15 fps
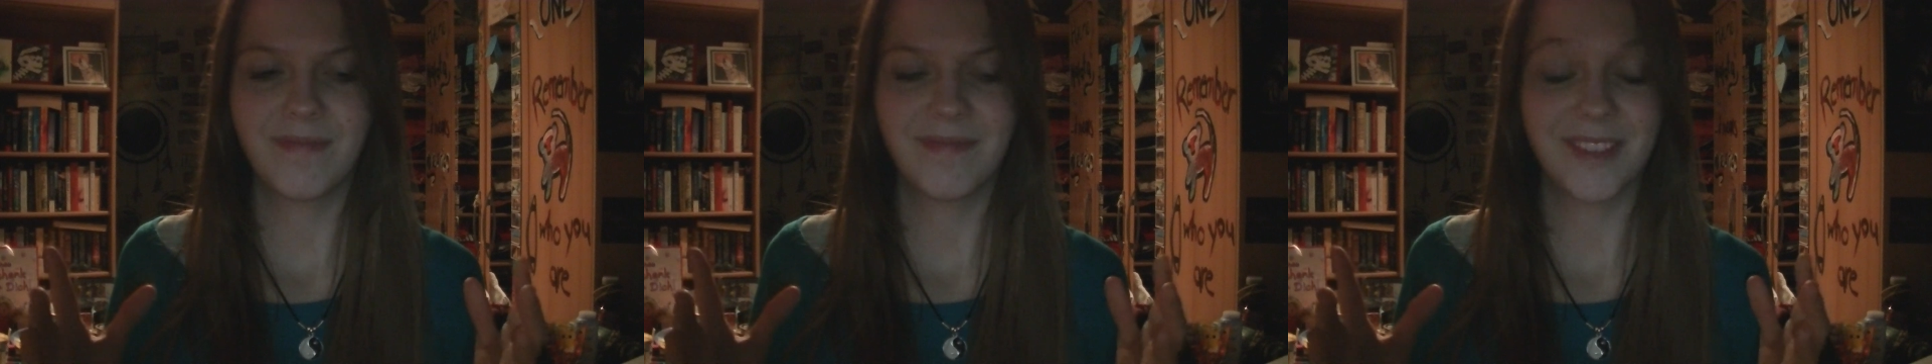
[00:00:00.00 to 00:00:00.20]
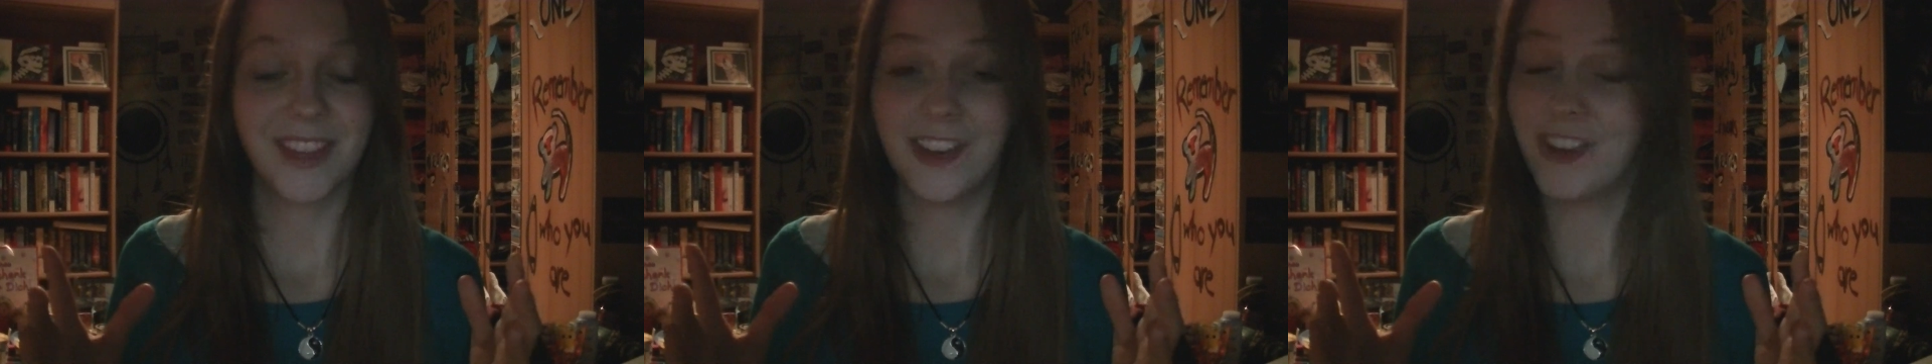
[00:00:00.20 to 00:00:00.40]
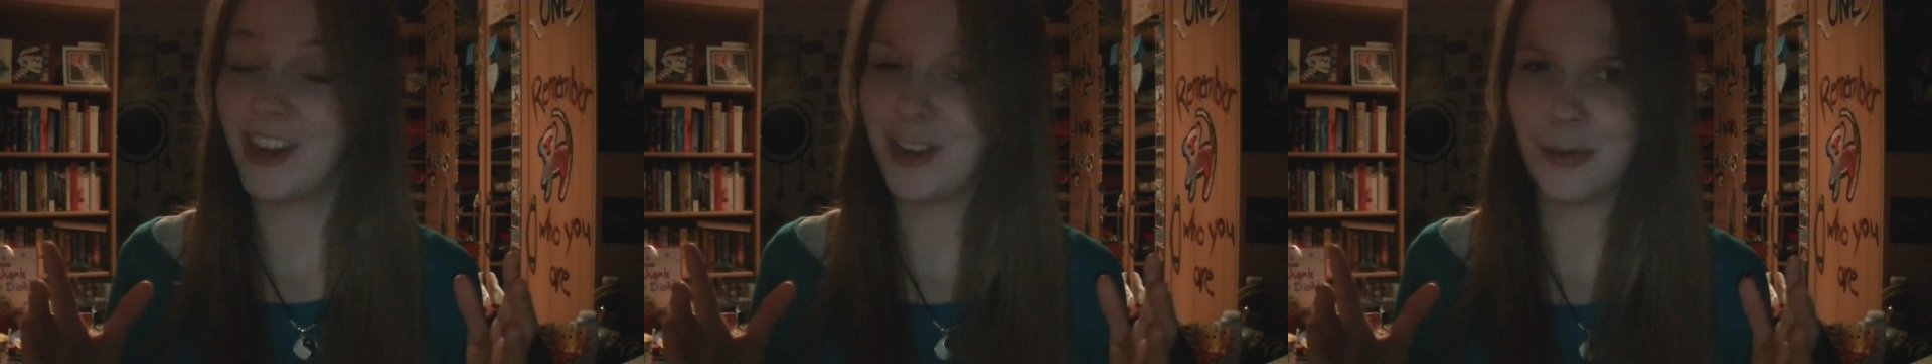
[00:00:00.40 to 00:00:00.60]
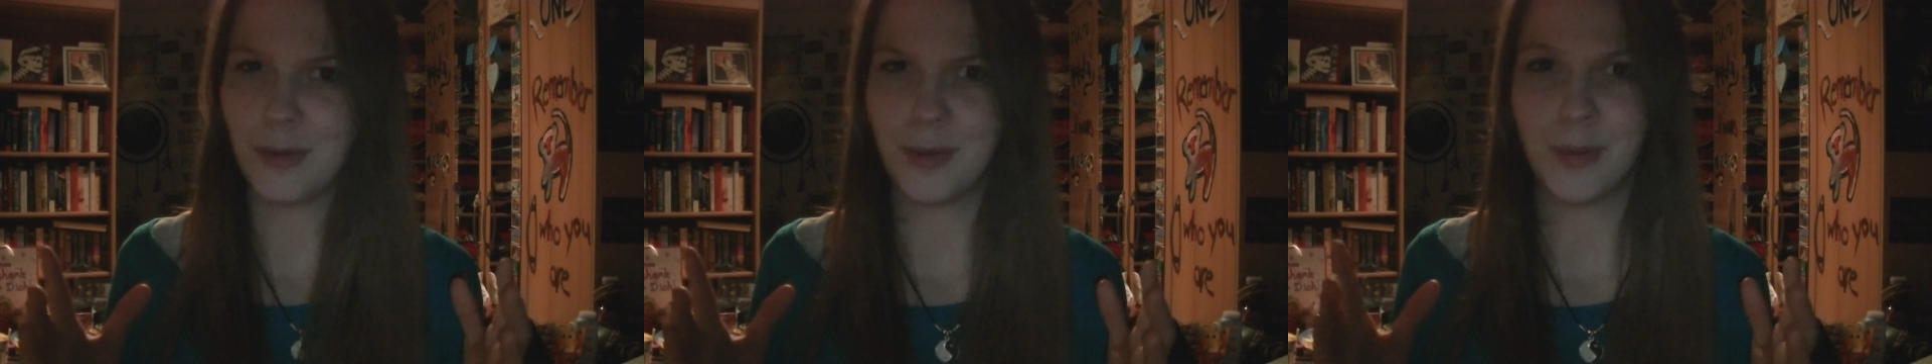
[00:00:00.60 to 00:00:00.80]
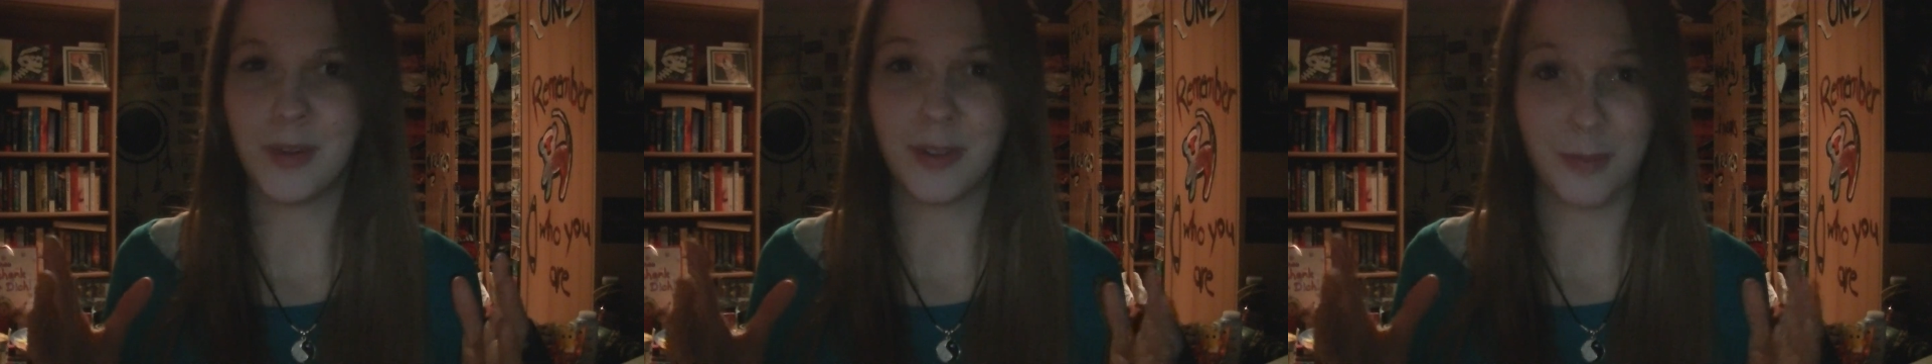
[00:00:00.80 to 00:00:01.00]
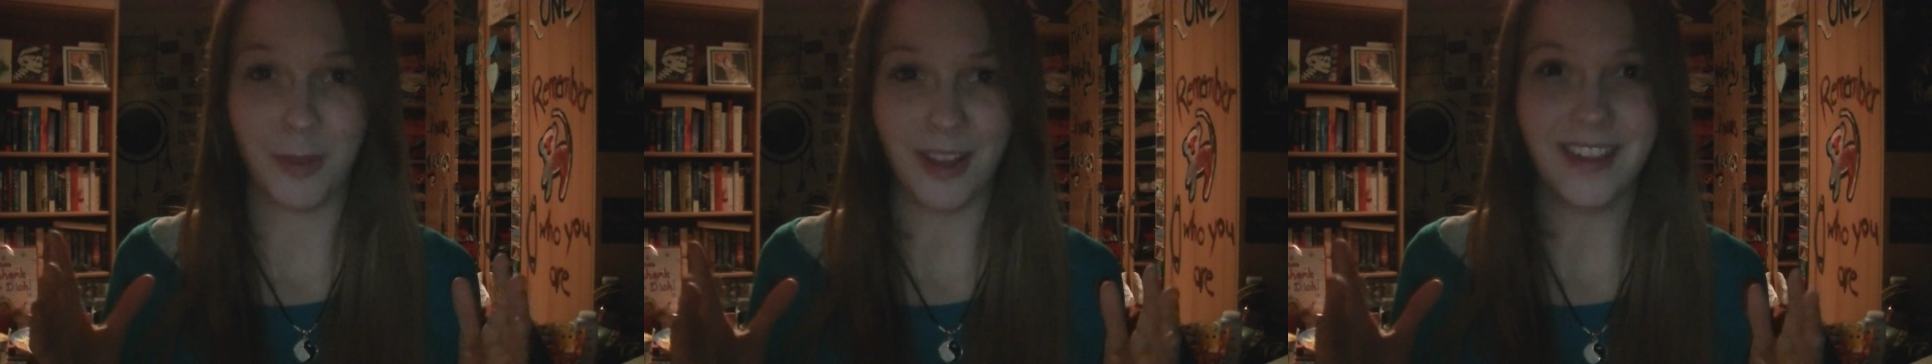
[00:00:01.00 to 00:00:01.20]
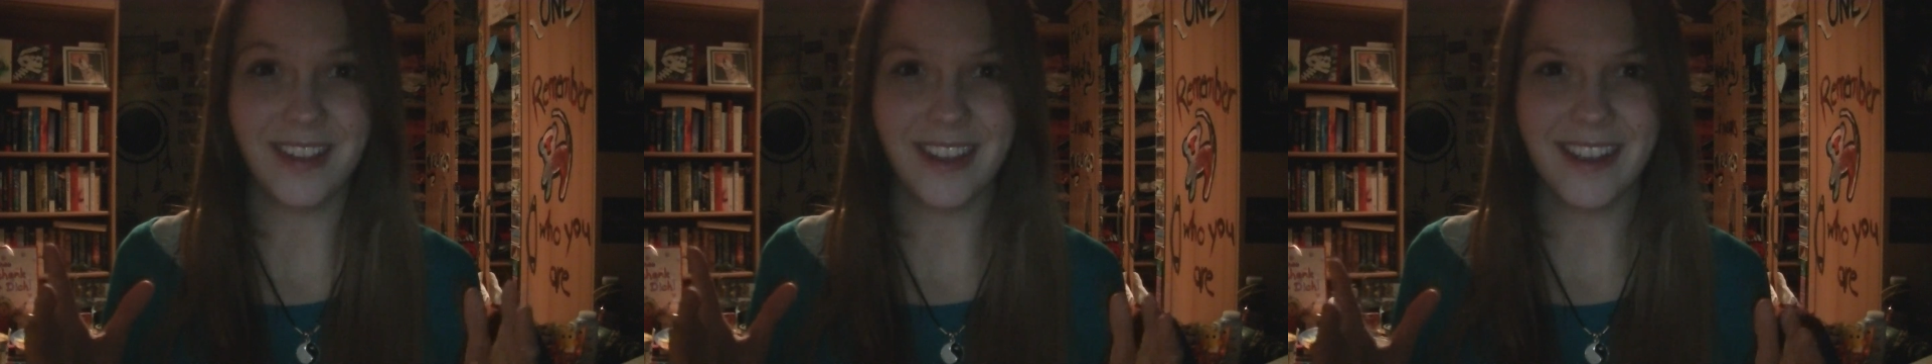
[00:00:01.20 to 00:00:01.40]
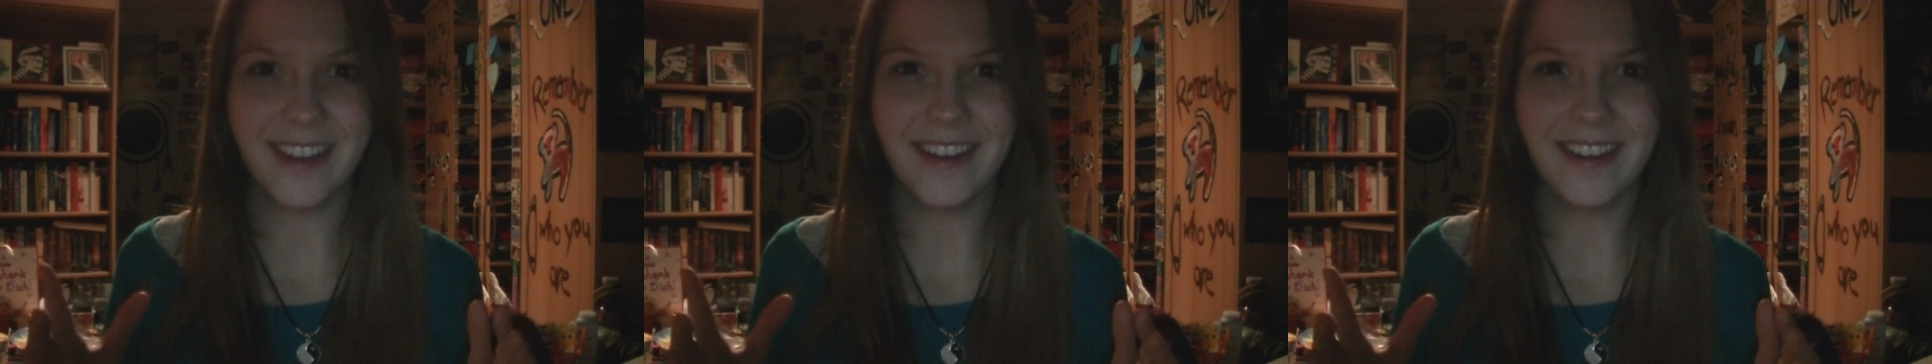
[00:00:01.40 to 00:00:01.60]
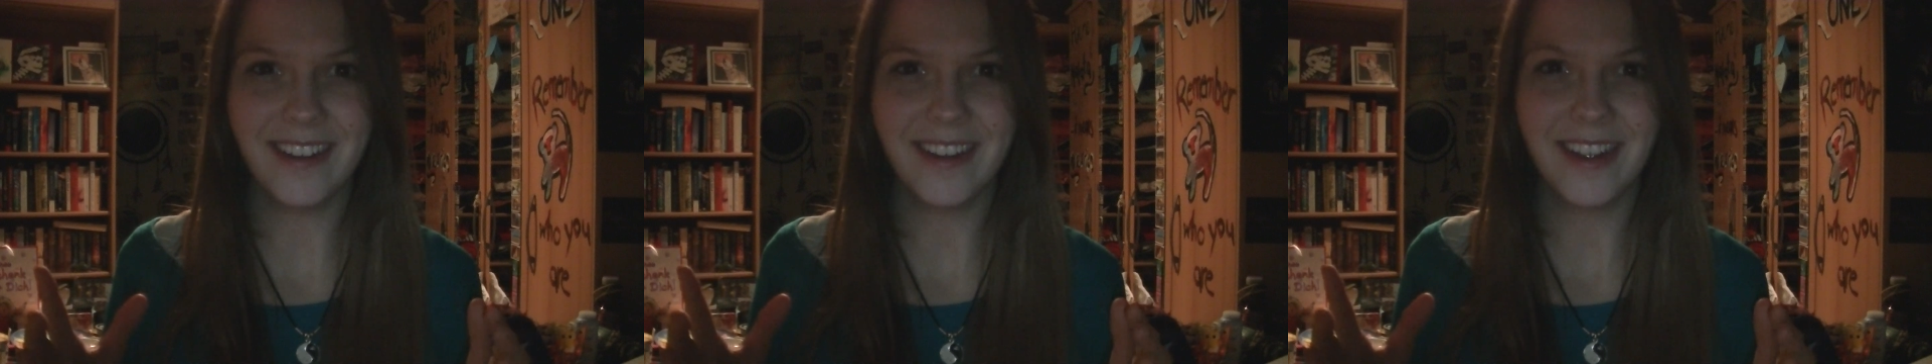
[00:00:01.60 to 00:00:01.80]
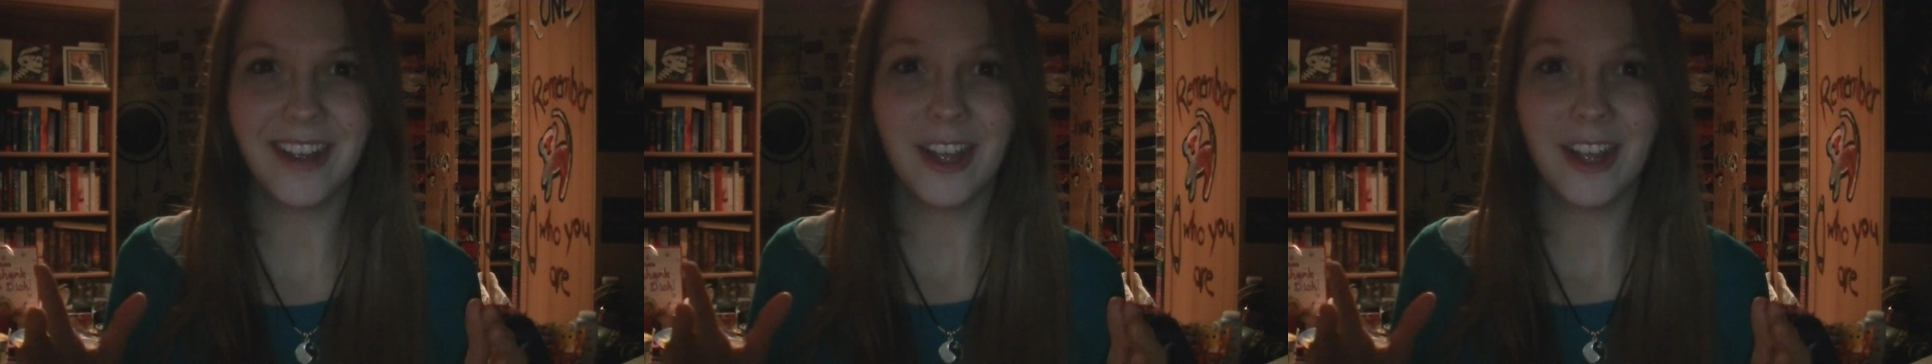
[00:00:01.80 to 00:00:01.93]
the general response I got